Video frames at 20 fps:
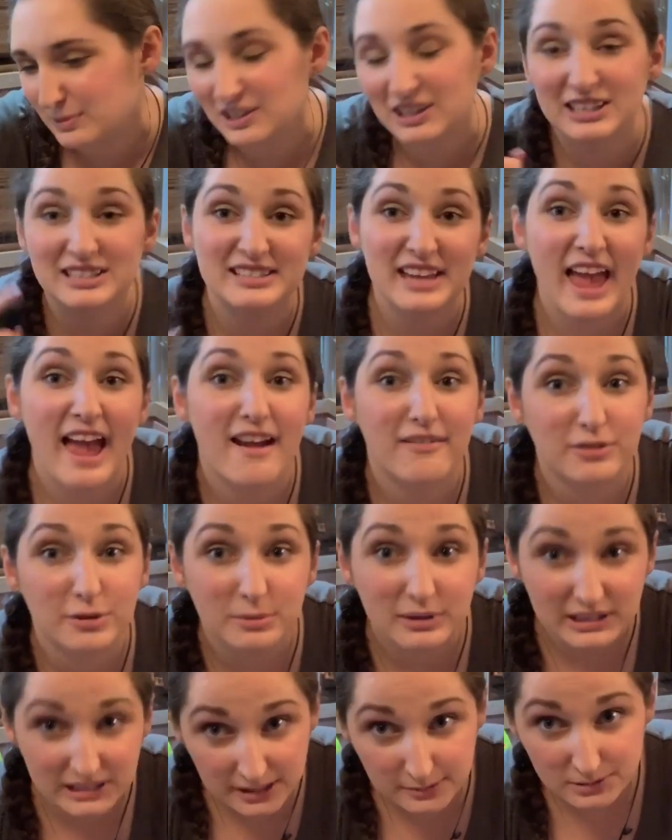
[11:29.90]
because
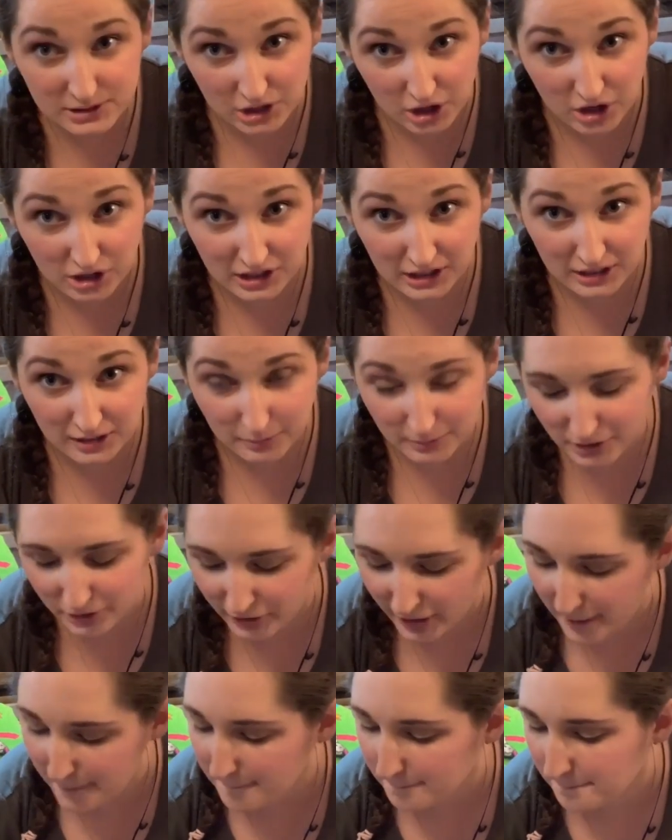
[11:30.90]
everyone keeps talking about
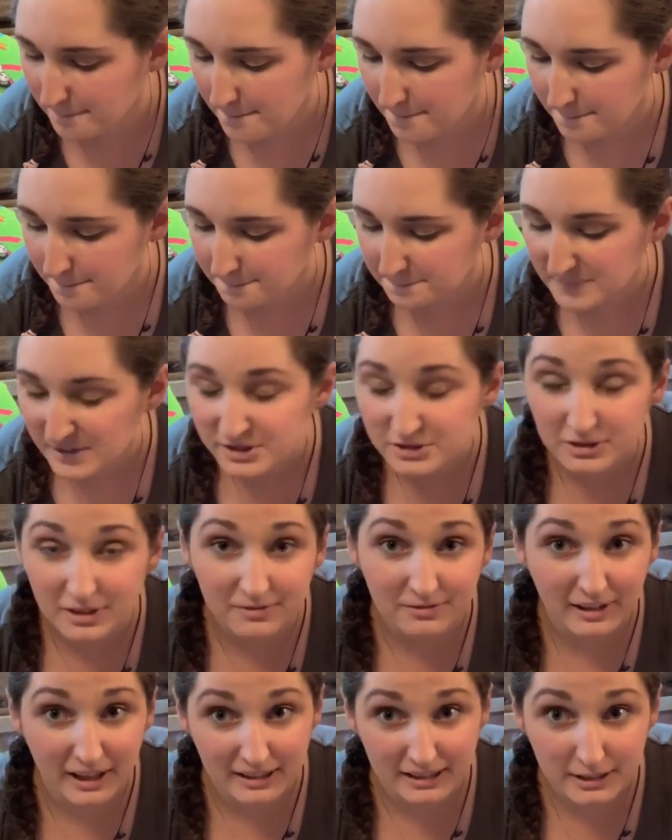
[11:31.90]
it. So
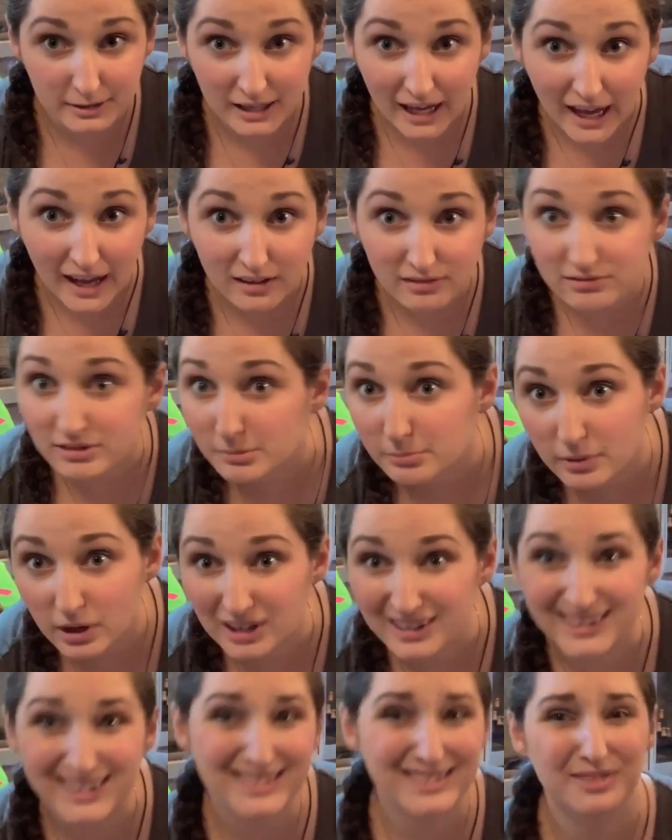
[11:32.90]
I finally caved and bought
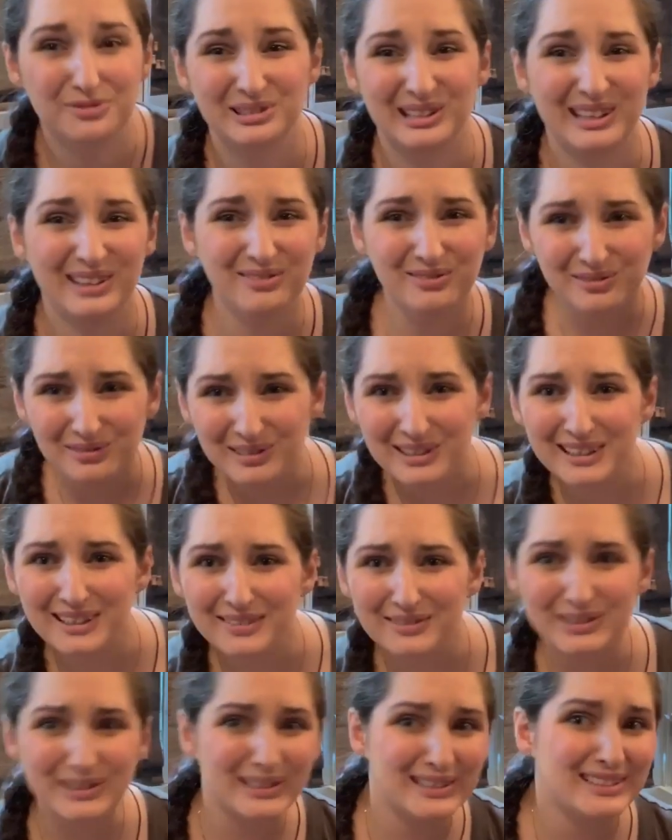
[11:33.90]
it because I was like,
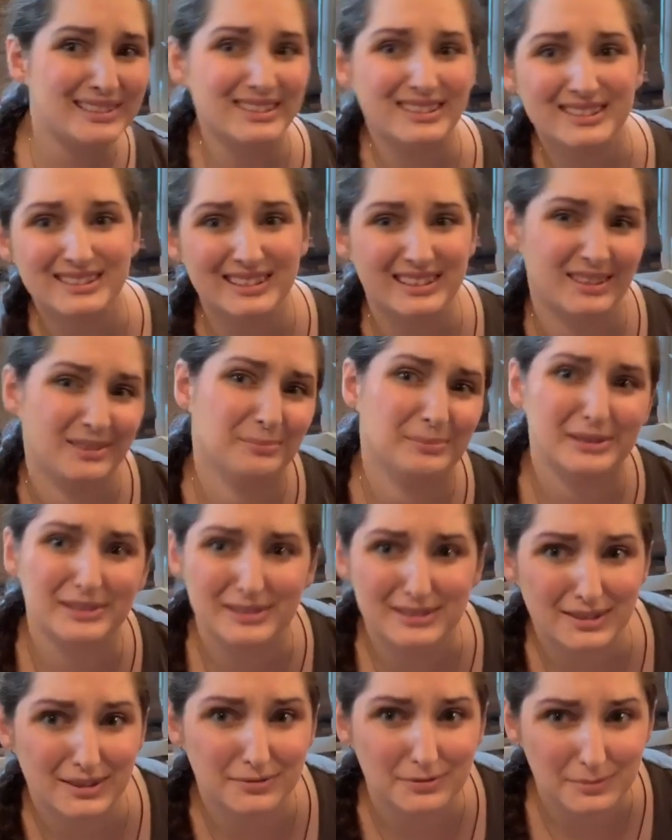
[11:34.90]
whatever, it's the same as
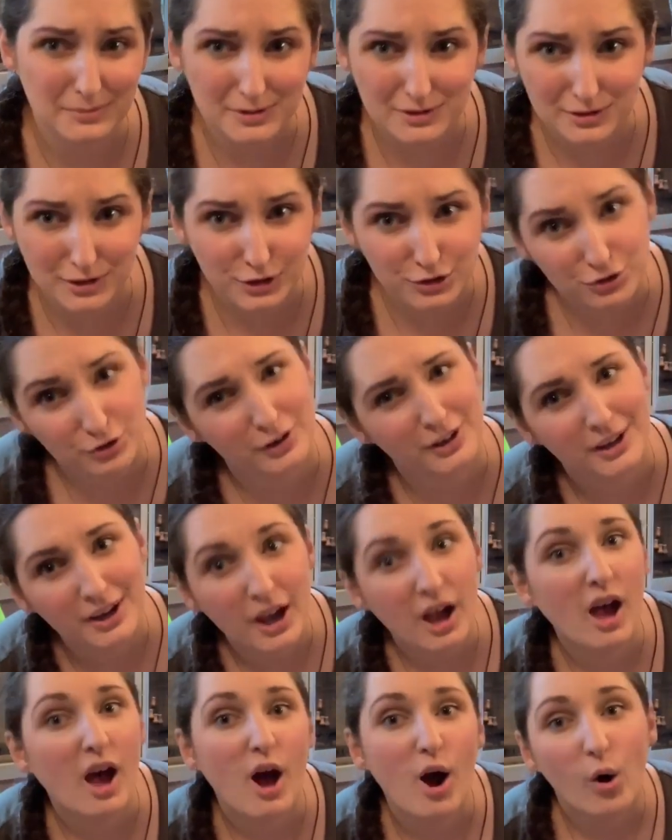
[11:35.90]
stuff from the drugstore.
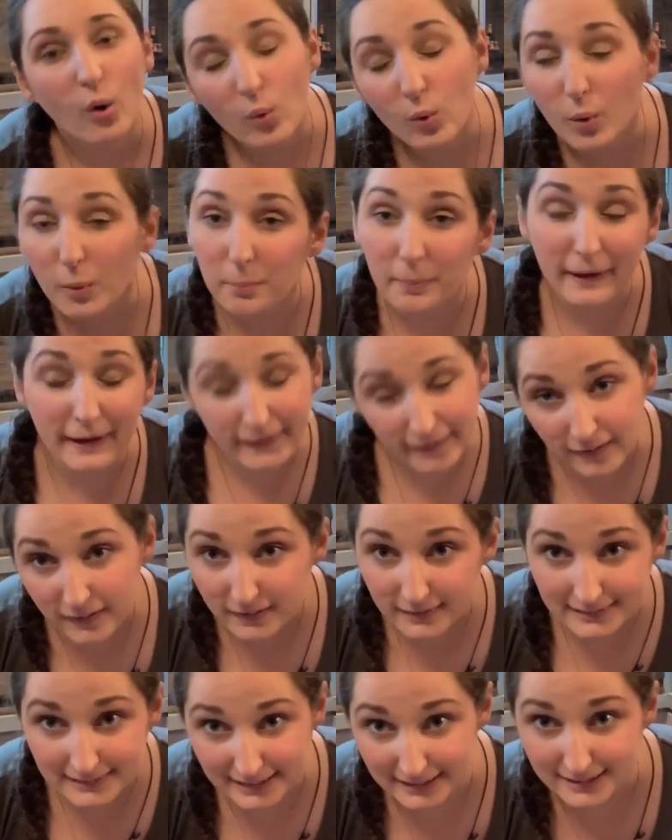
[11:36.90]
Well,
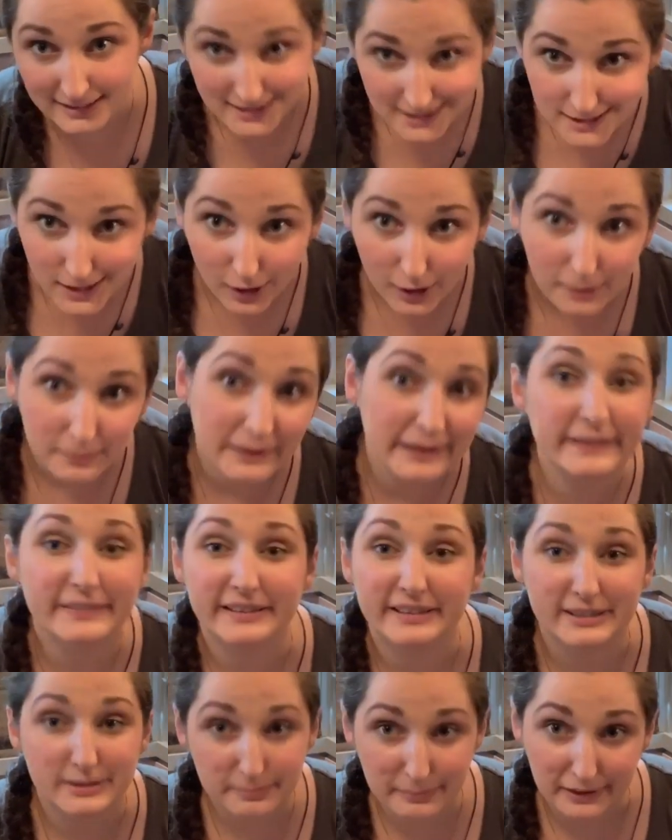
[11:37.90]
apparently it's not.
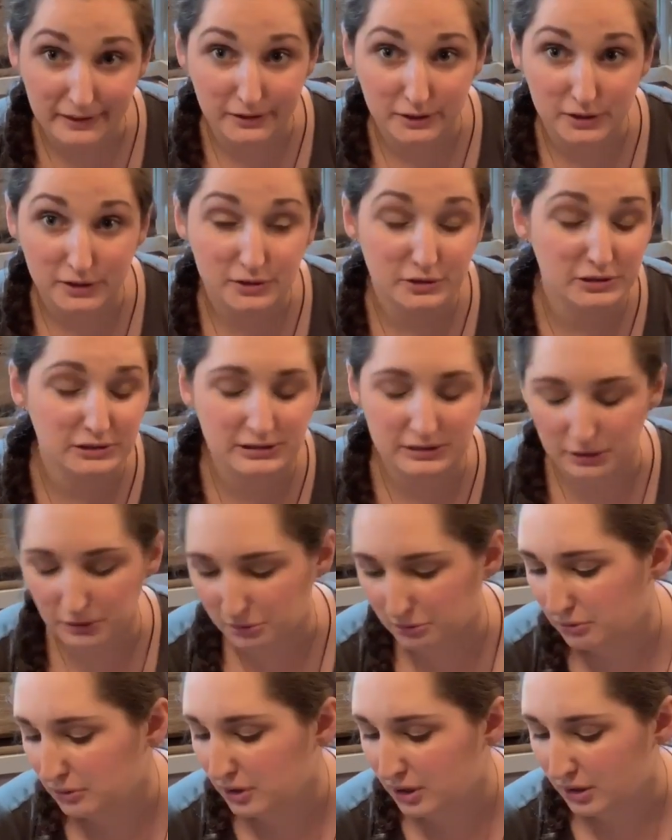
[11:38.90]
Apparently it's better. So
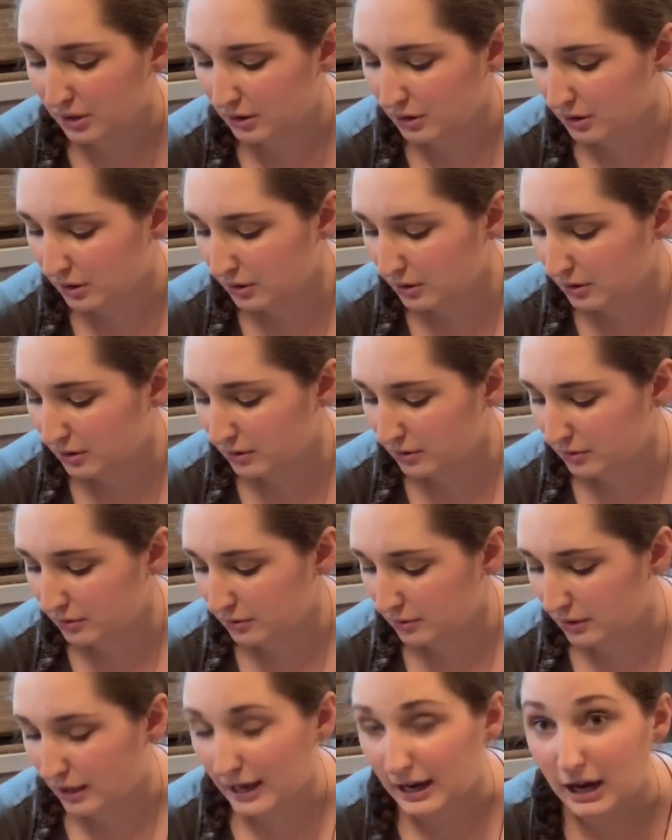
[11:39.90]

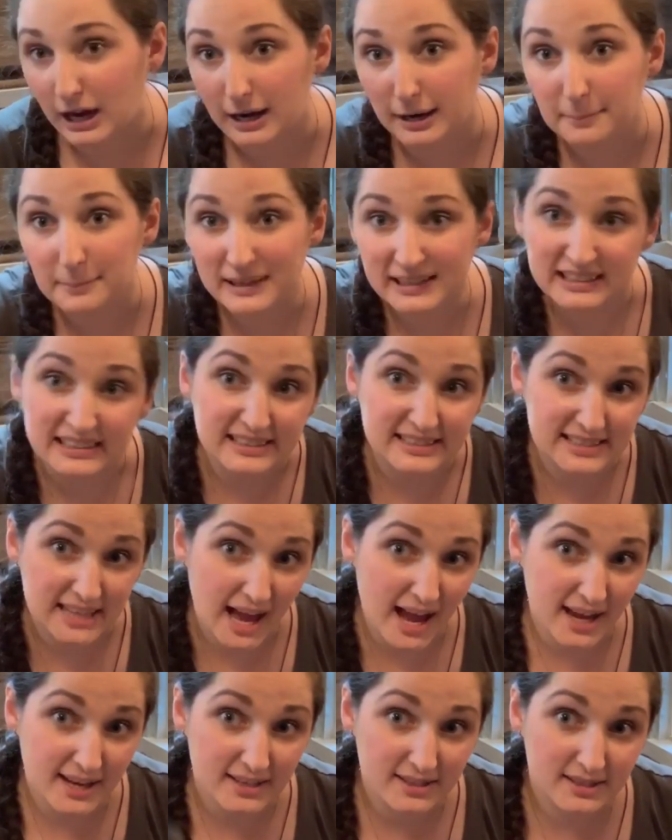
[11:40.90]
I got a mini
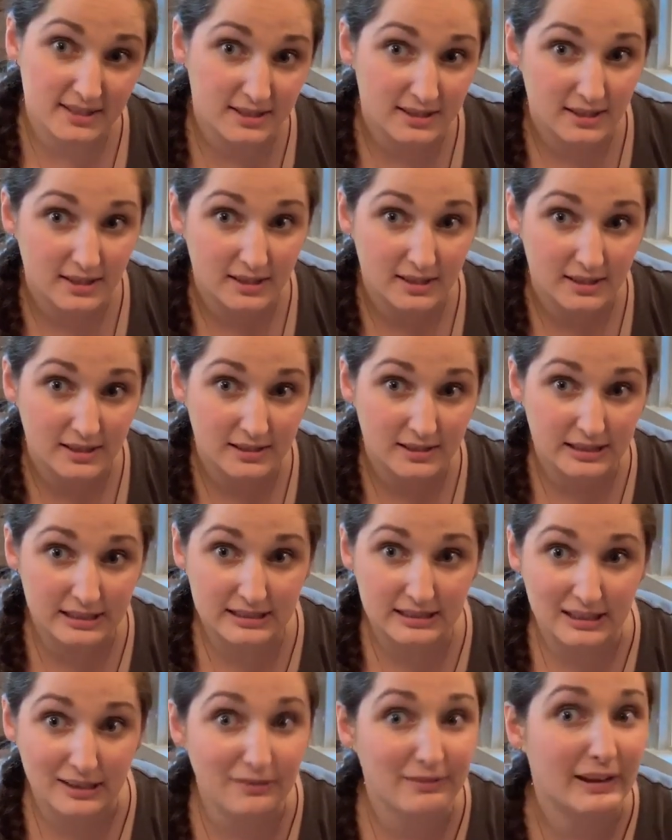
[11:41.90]
size.
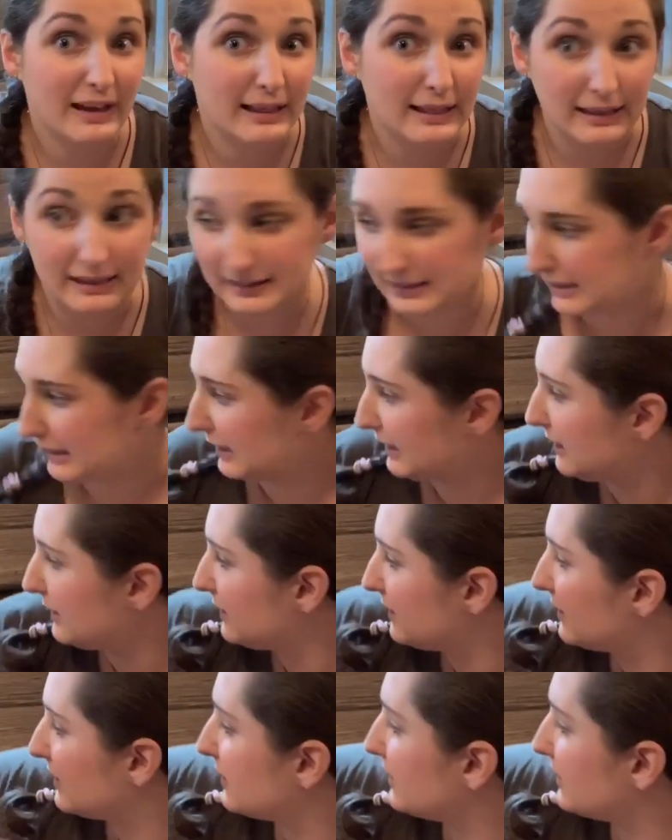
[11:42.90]
See if I like